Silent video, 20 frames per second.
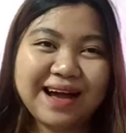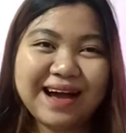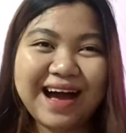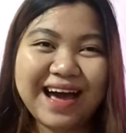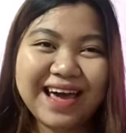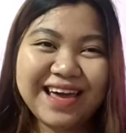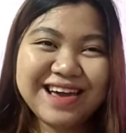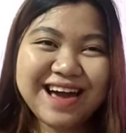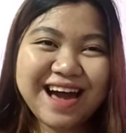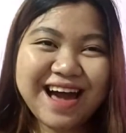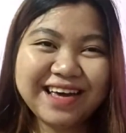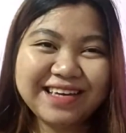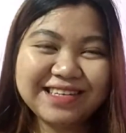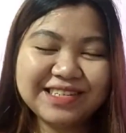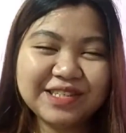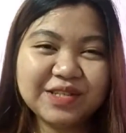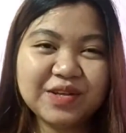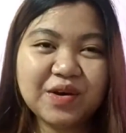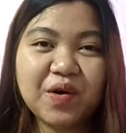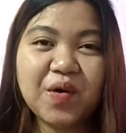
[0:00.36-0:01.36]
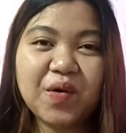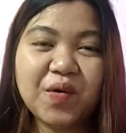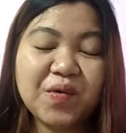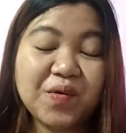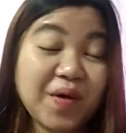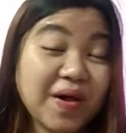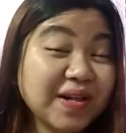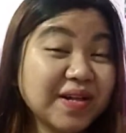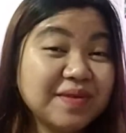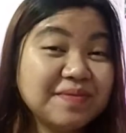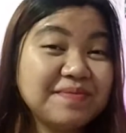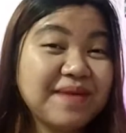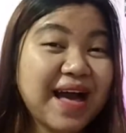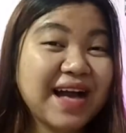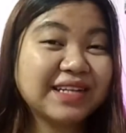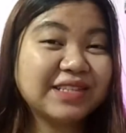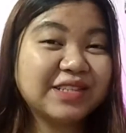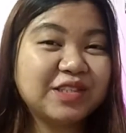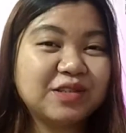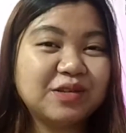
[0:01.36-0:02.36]
Hi guys, so welcome
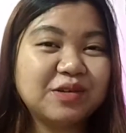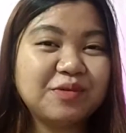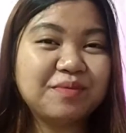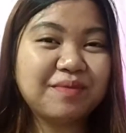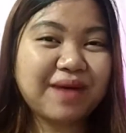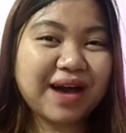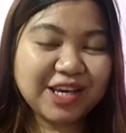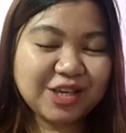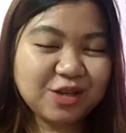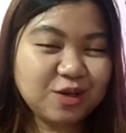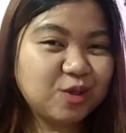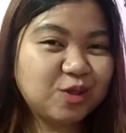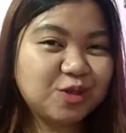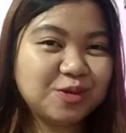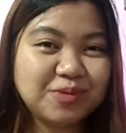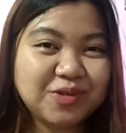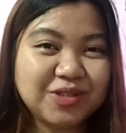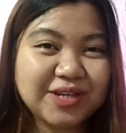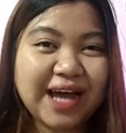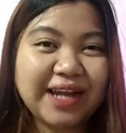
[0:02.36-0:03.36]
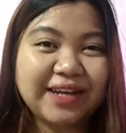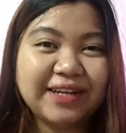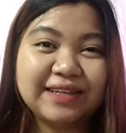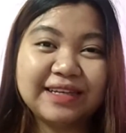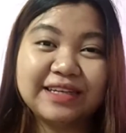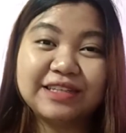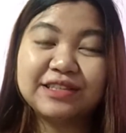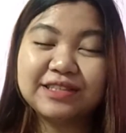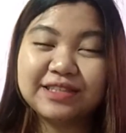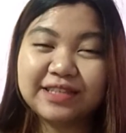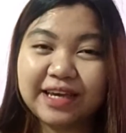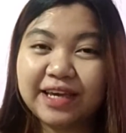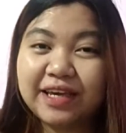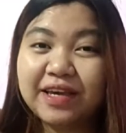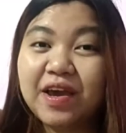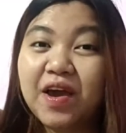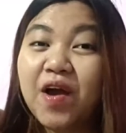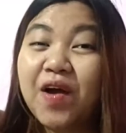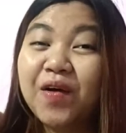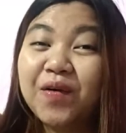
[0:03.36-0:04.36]
back to my YouTube channel, and today
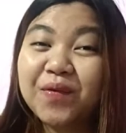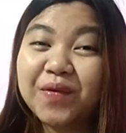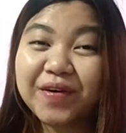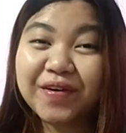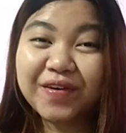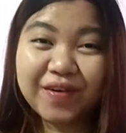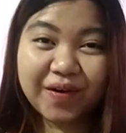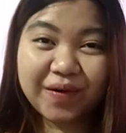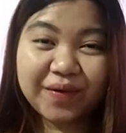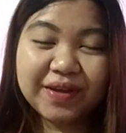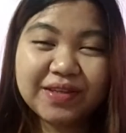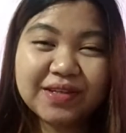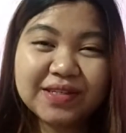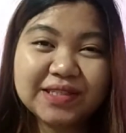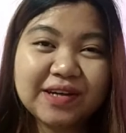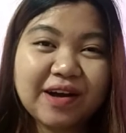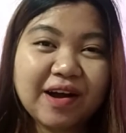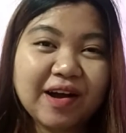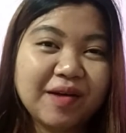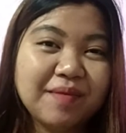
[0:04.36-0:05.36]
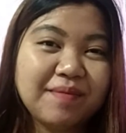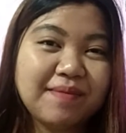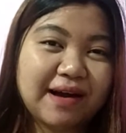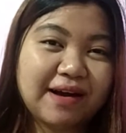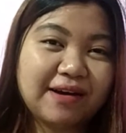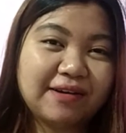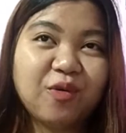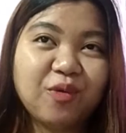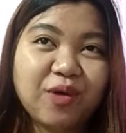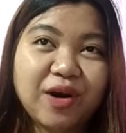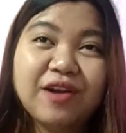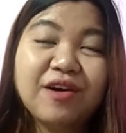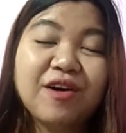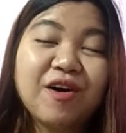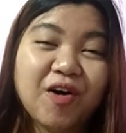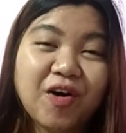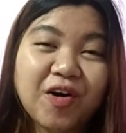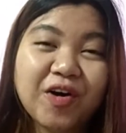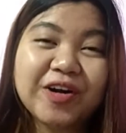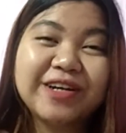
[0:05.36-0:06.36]
we're going to talk about what
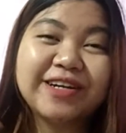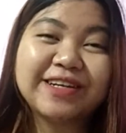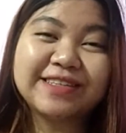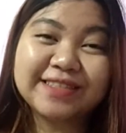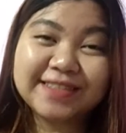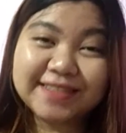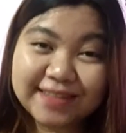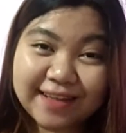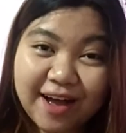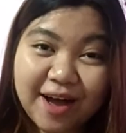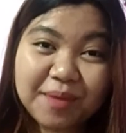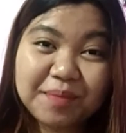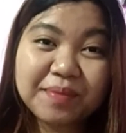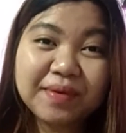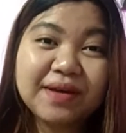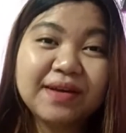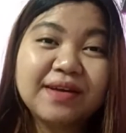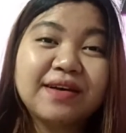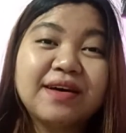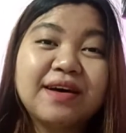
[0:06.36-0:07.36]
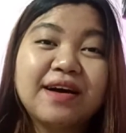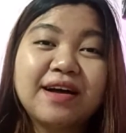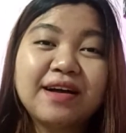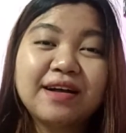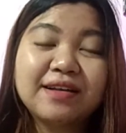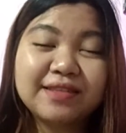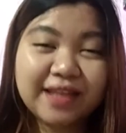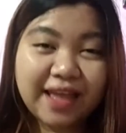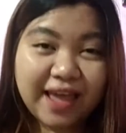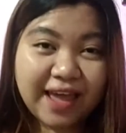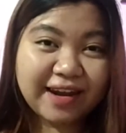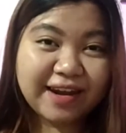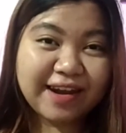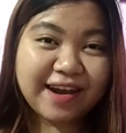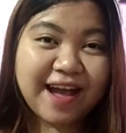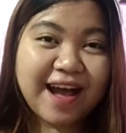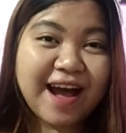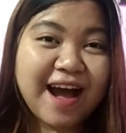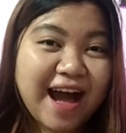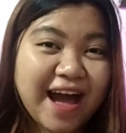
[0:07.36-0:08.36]
are the top
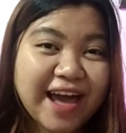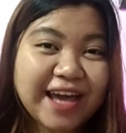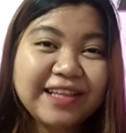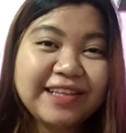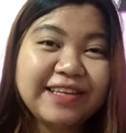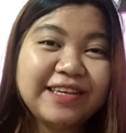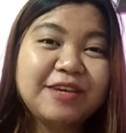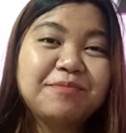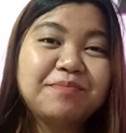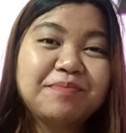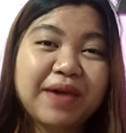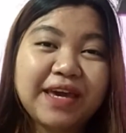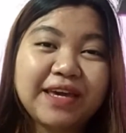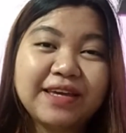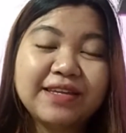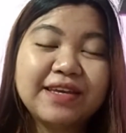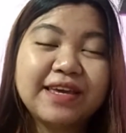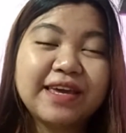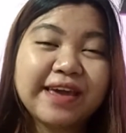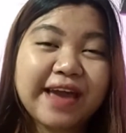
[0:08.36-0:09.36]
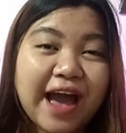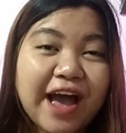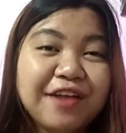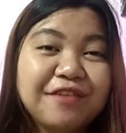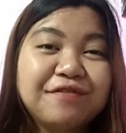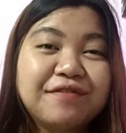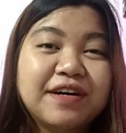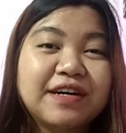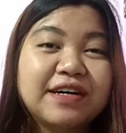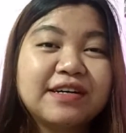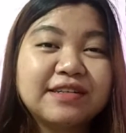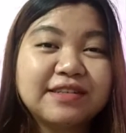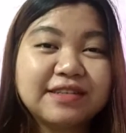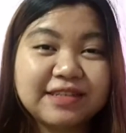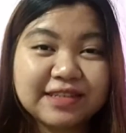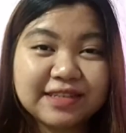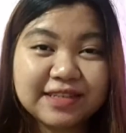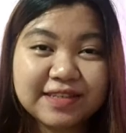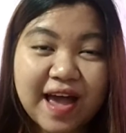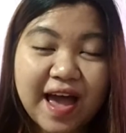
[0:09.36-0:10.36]
10 highly paid Canva
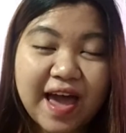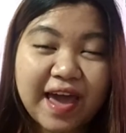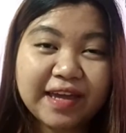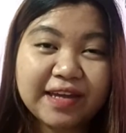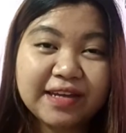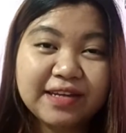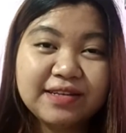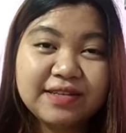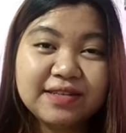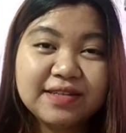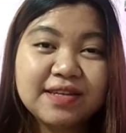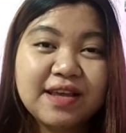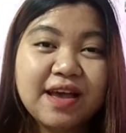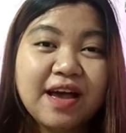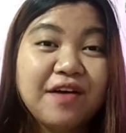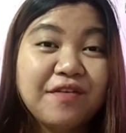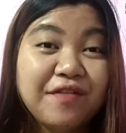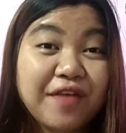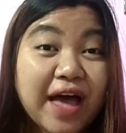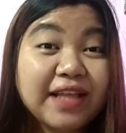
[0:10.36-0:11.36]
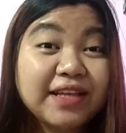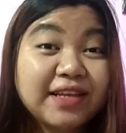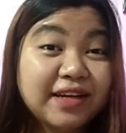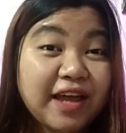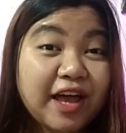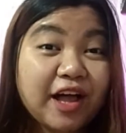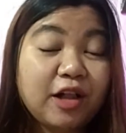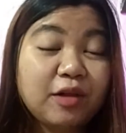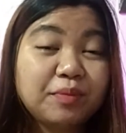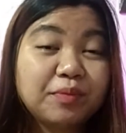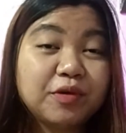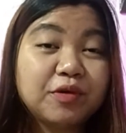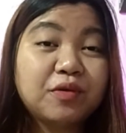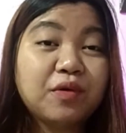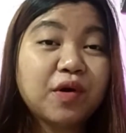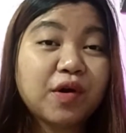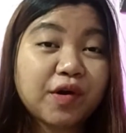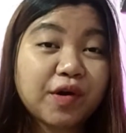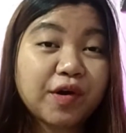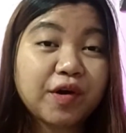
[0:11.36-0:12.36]
designs that can help you
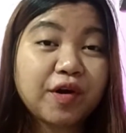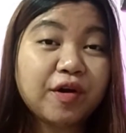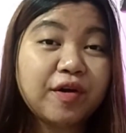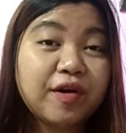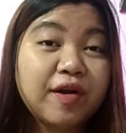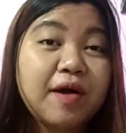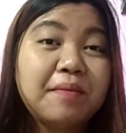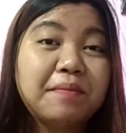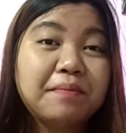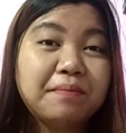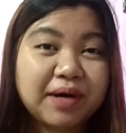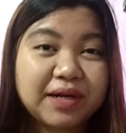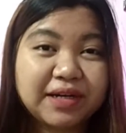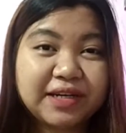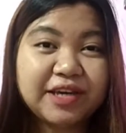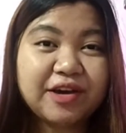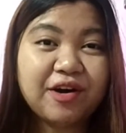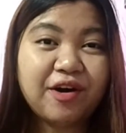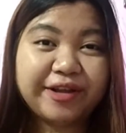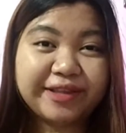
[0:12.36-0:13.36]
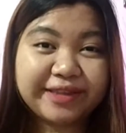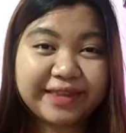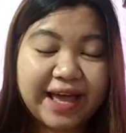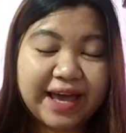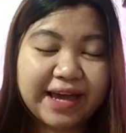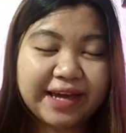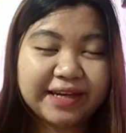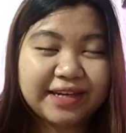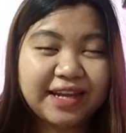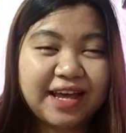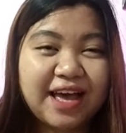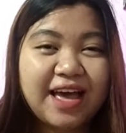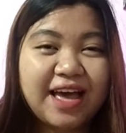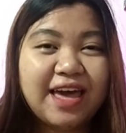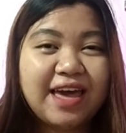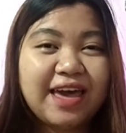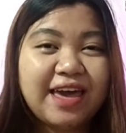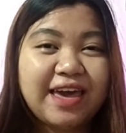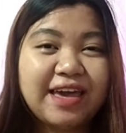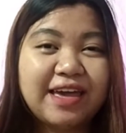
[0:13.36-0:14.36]
earn money online.
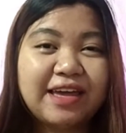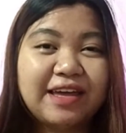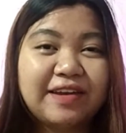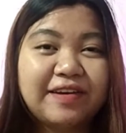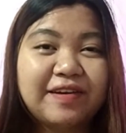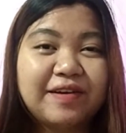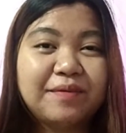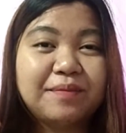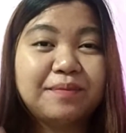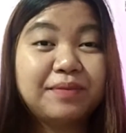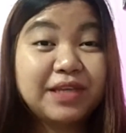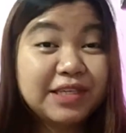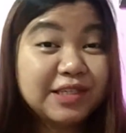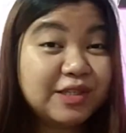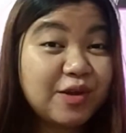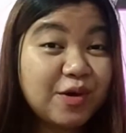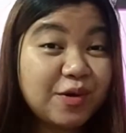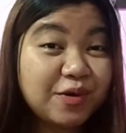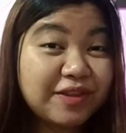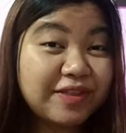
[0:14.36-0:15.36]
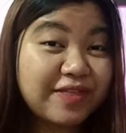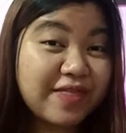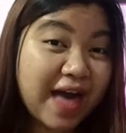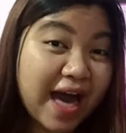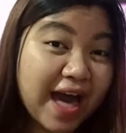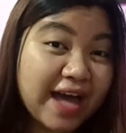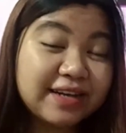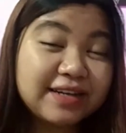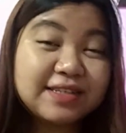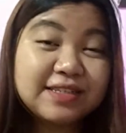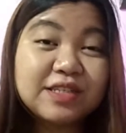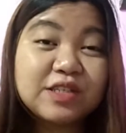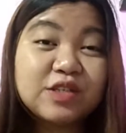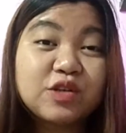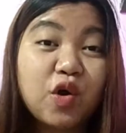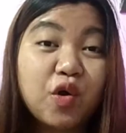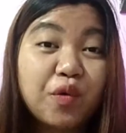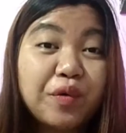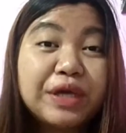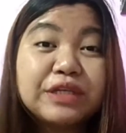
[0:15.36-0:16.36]
And please note that this is
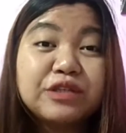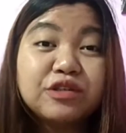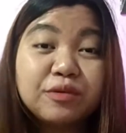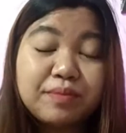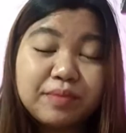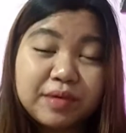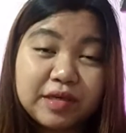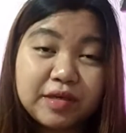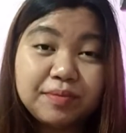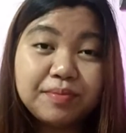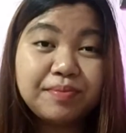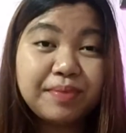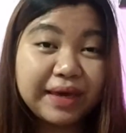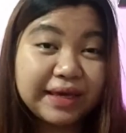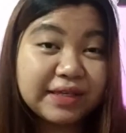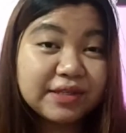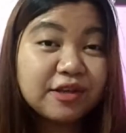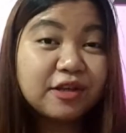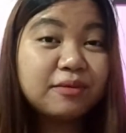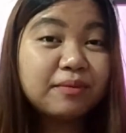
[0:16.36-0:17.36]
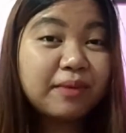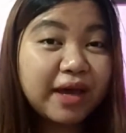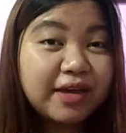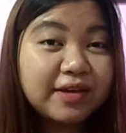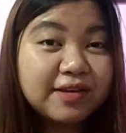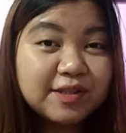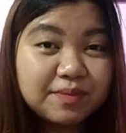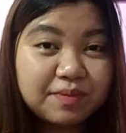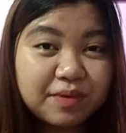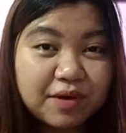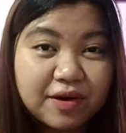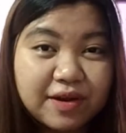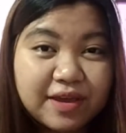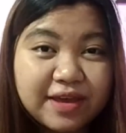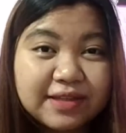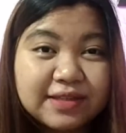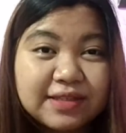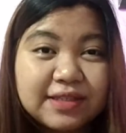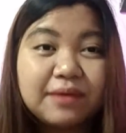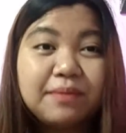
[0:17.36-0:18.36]
going to be based on my
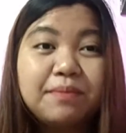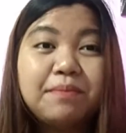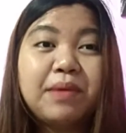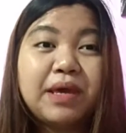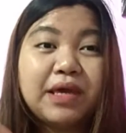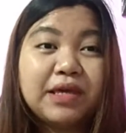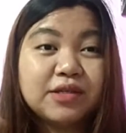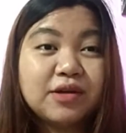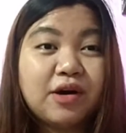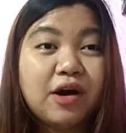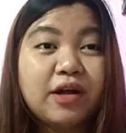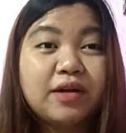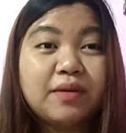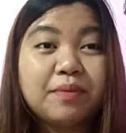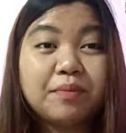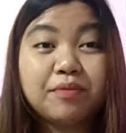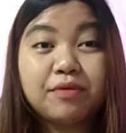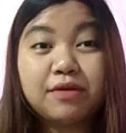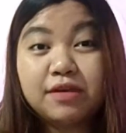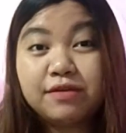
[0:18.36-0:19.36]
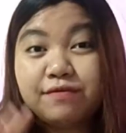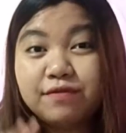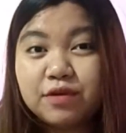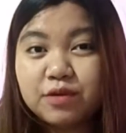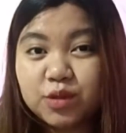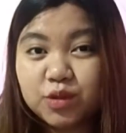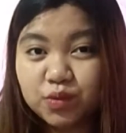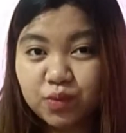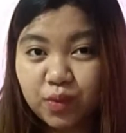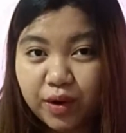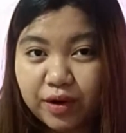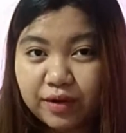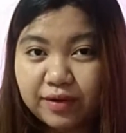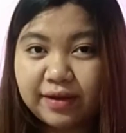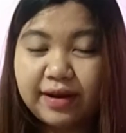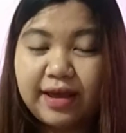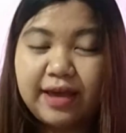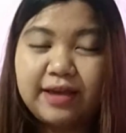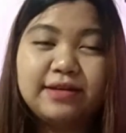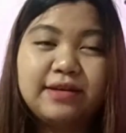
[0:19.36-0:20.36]
experience and based on the previous work
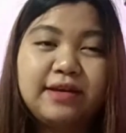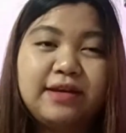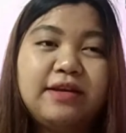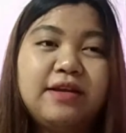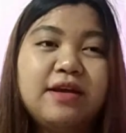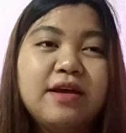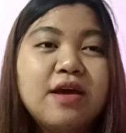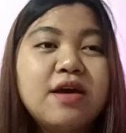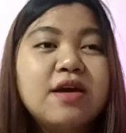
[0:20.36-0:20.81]
that I did.